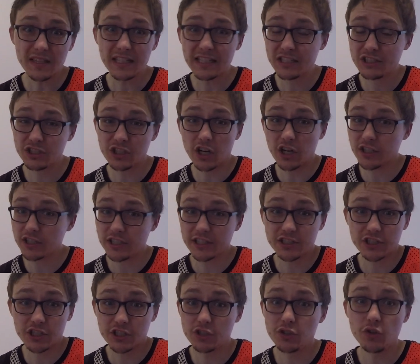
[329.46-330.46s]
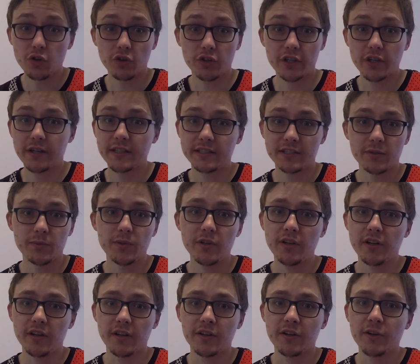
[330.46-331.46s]
it's just not going to
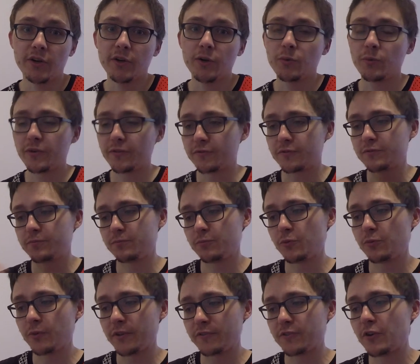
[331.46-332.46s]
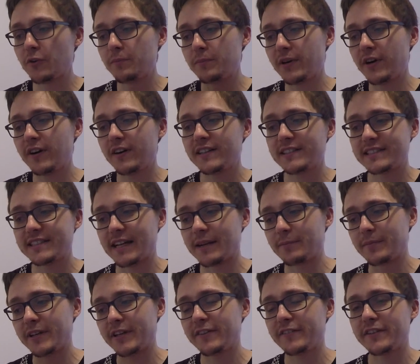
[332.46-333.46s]
work. We've gone past that
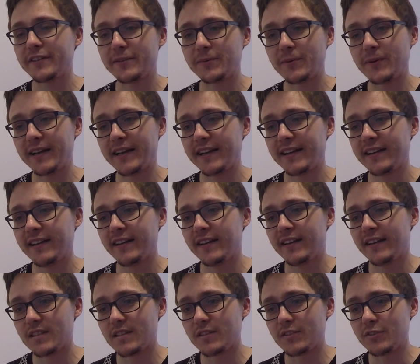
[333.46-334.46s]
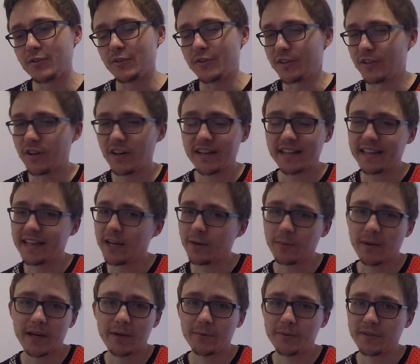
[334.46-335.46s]
period where you can kind of get
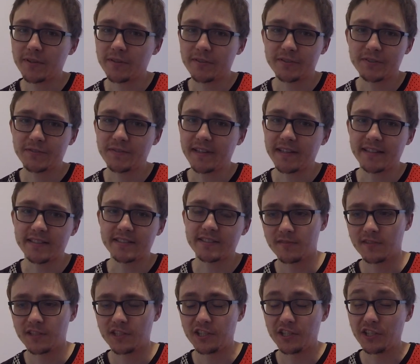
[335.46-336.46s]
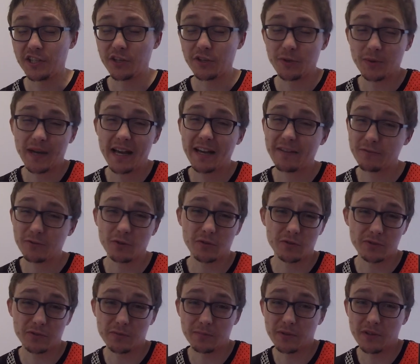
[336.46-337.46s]
away with those things. You have got
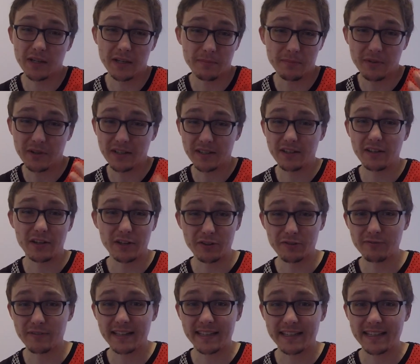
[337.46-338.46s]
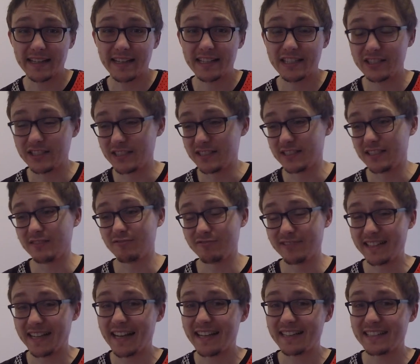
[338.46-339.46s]
to abide by kind of the regulations in
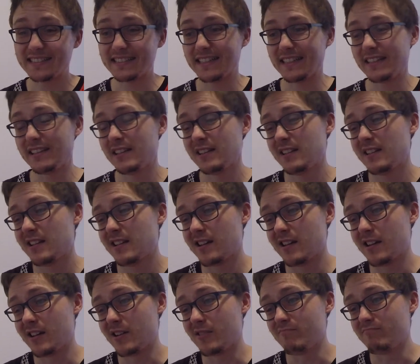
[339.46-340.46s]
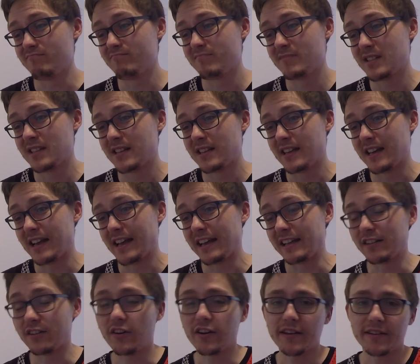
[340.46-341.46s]
reality. And
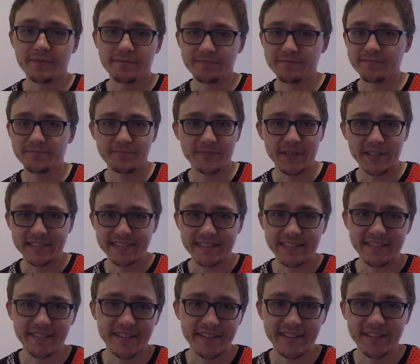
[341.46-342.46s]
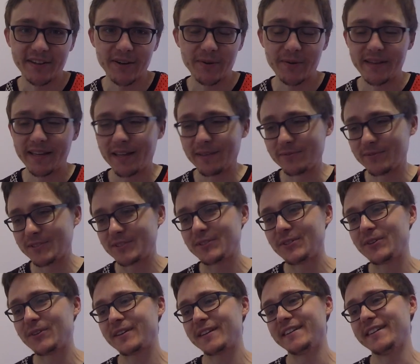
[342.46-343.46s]
I personally like an OEM
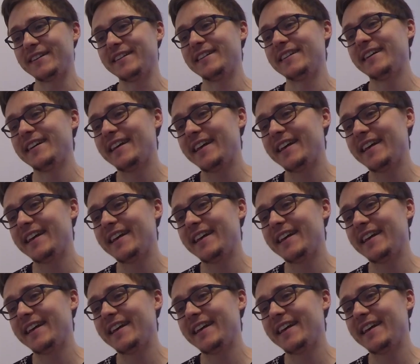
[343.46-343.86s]
stock car.